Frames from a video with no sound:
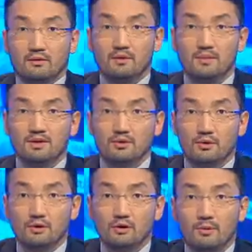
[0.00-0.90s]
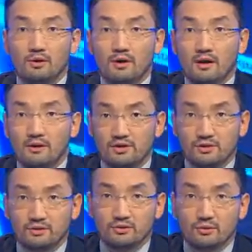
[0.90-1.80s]
The meeting of the Global
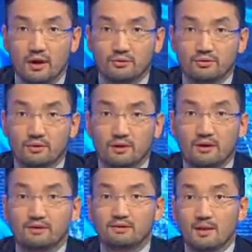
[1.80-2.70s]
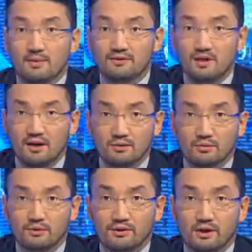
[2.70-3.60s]
Coalition to counter the Islamic
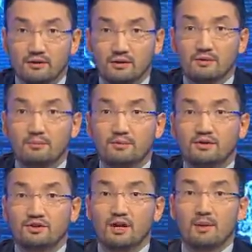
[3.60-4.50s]
State was held in the British